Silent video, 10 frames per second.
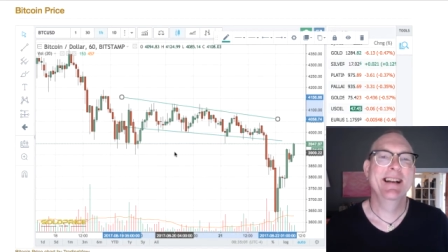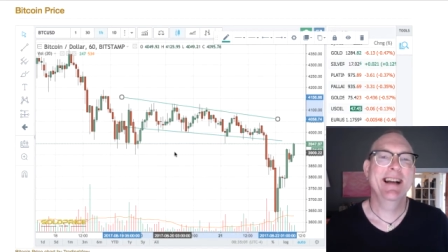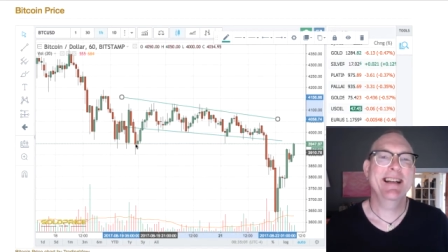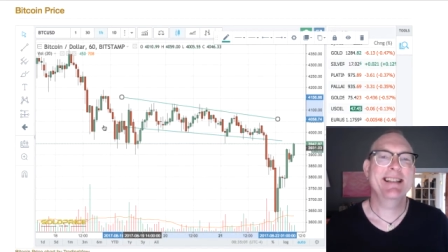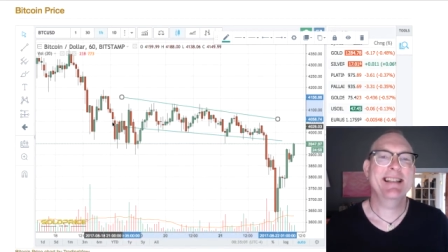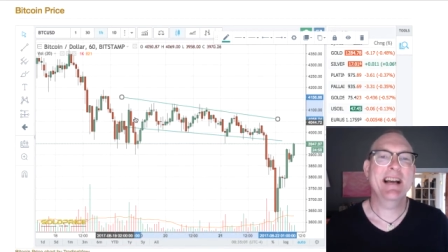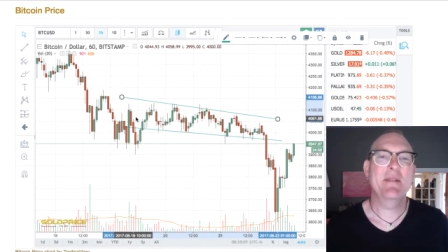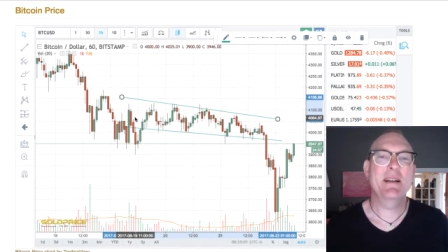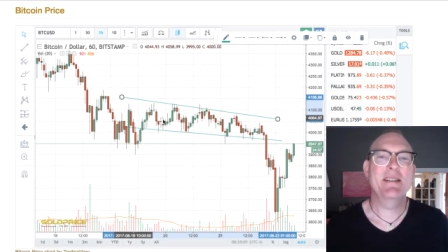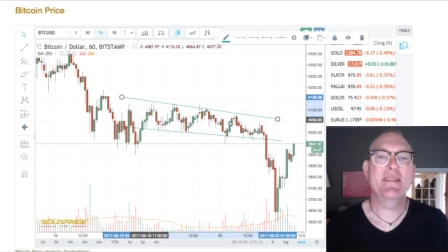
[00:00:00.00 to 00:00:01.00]
A
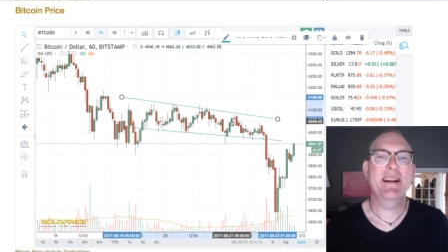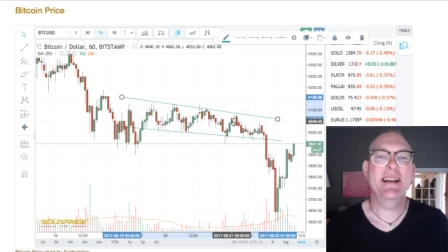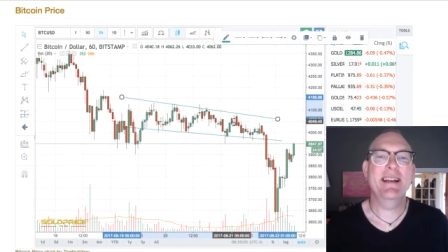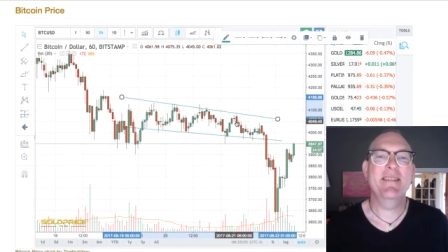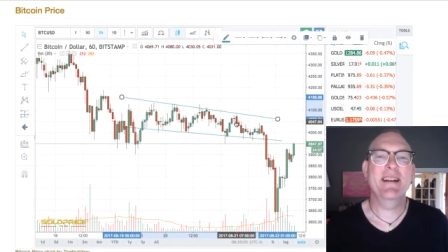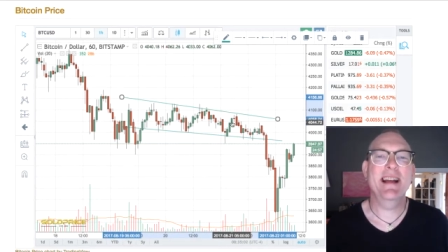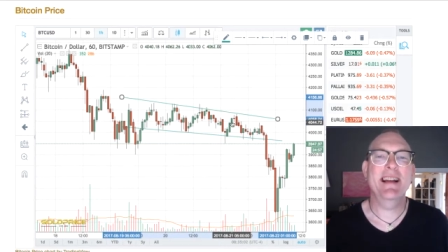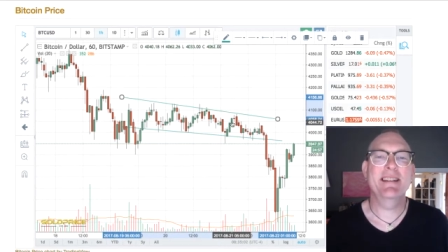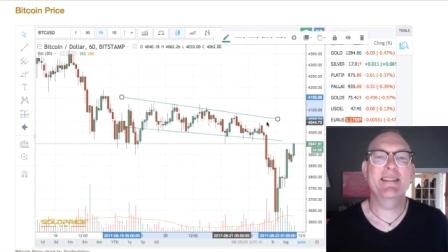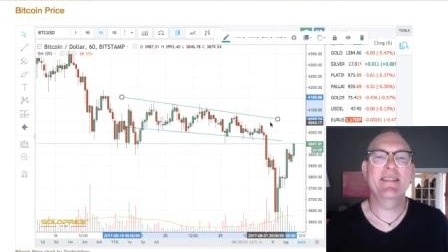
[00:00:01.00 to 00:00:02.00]
sideways trading
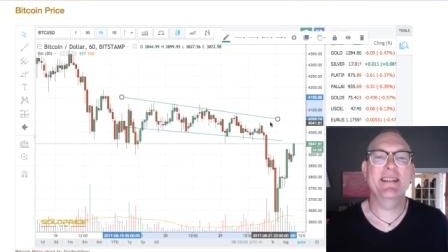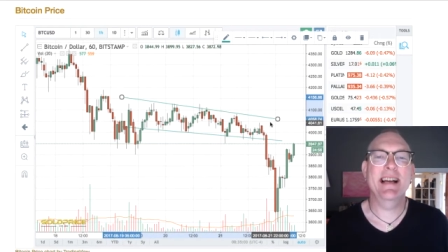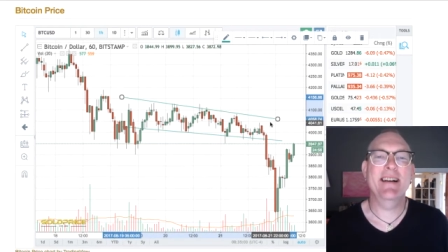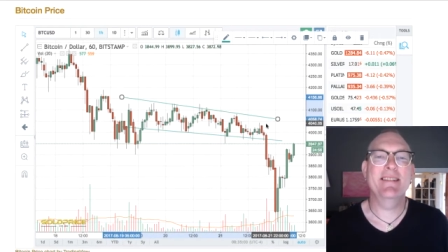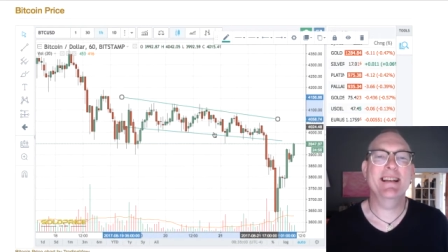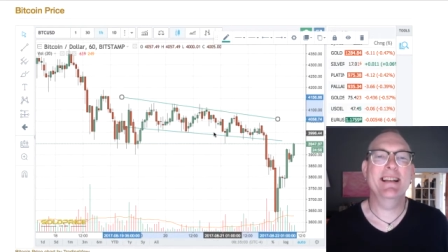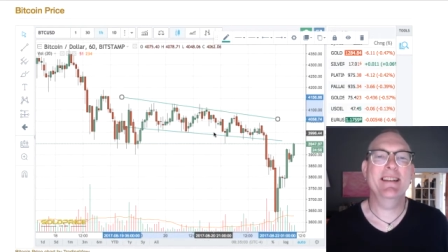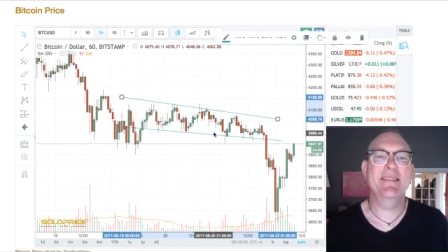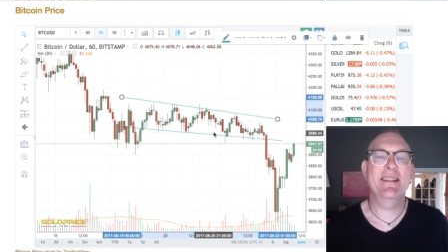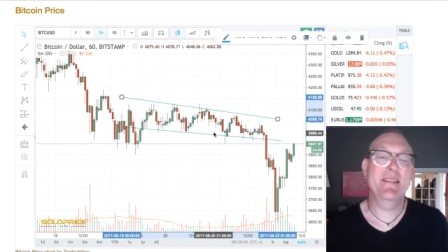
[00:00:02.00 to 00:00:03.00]
range going down, like,
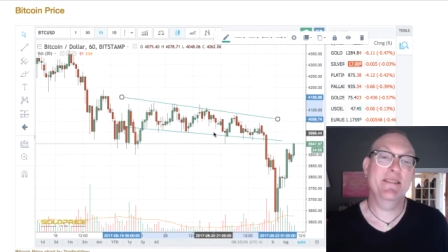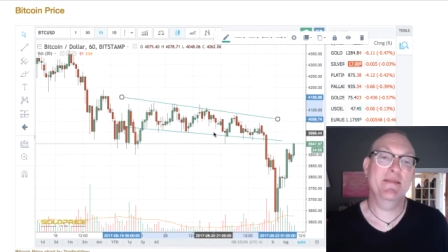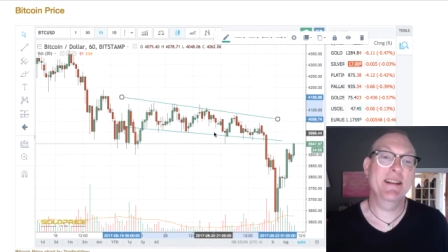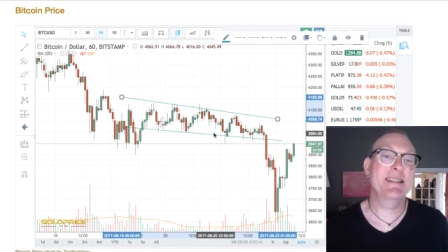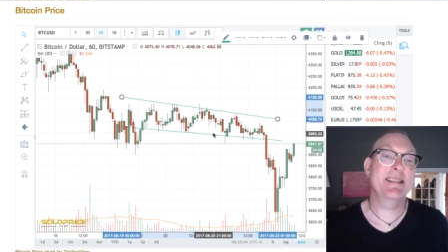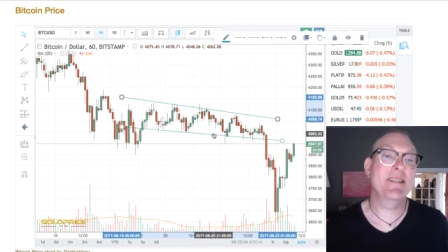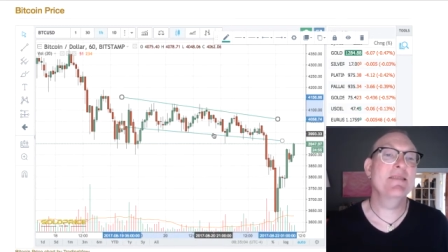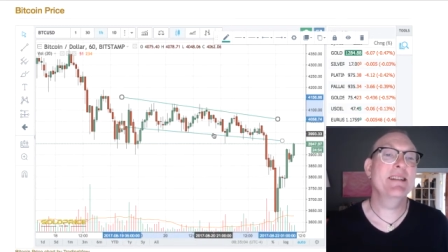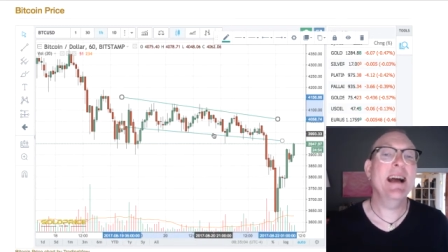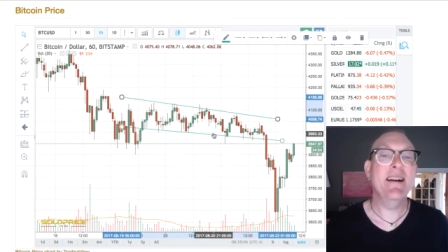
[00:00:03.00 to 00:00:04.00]
you know, it wants to
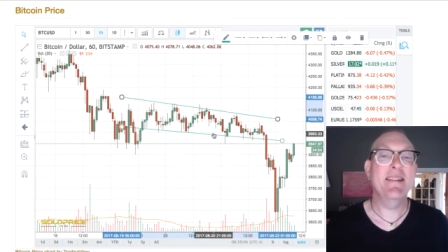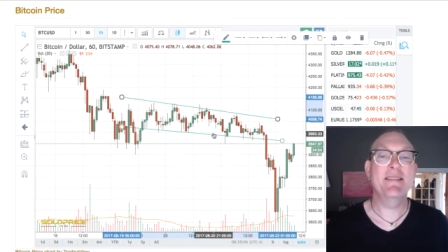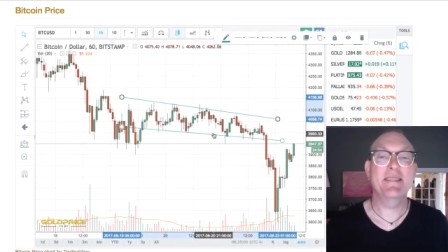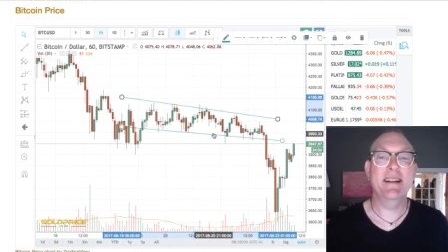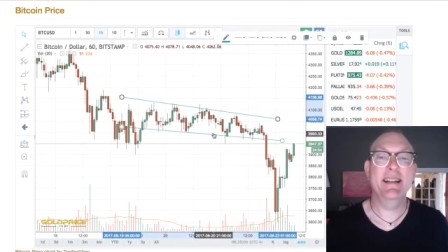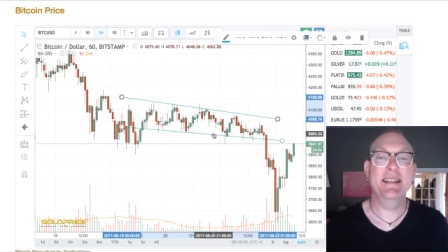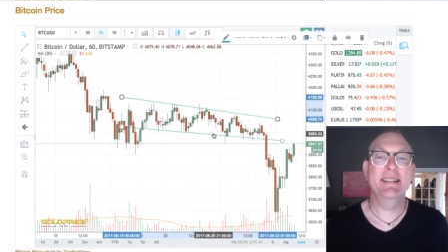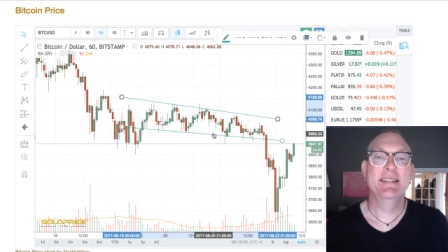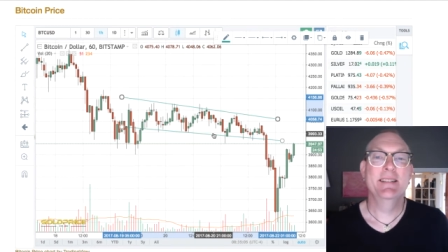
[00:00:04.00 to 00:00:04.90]
go down, right?